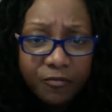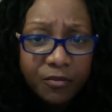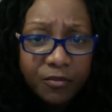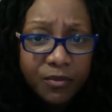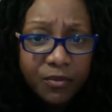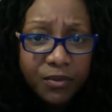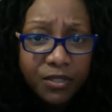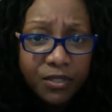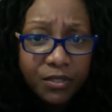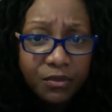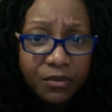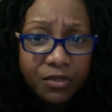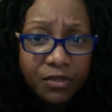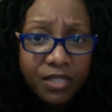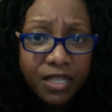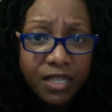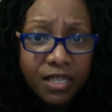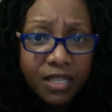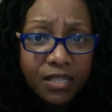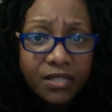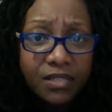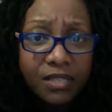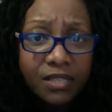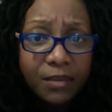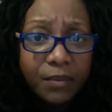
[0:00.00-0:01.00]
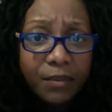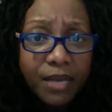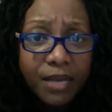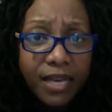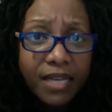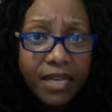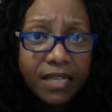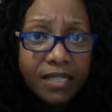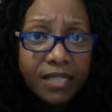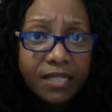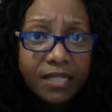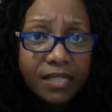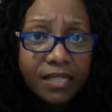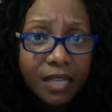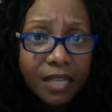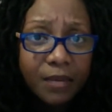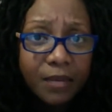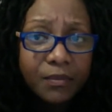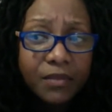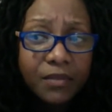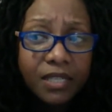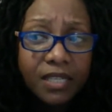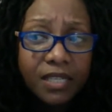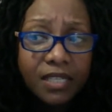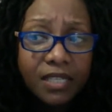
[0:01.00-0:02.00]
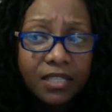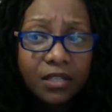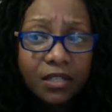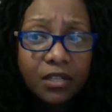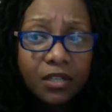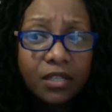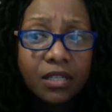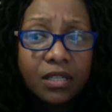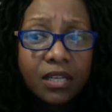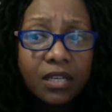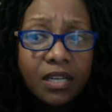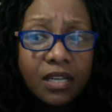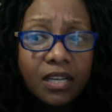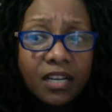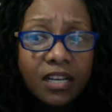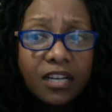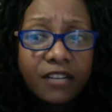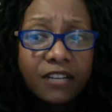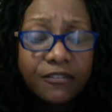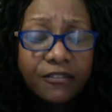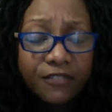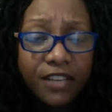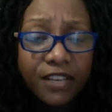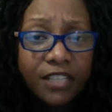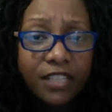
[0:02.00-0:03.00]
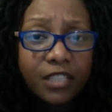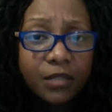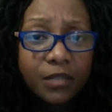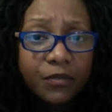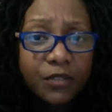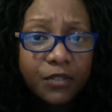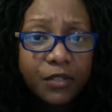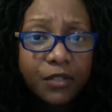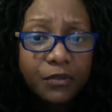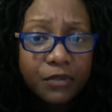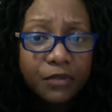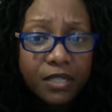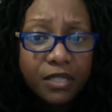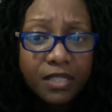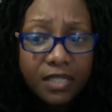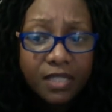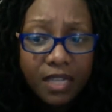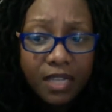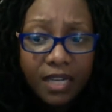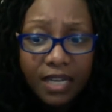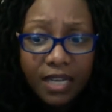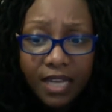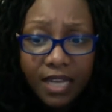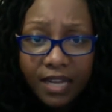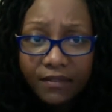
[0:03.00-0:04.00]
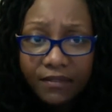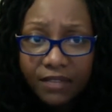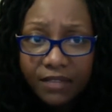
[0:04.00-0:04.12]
but when you tell somebody something that's going to affect them for the rest of their life,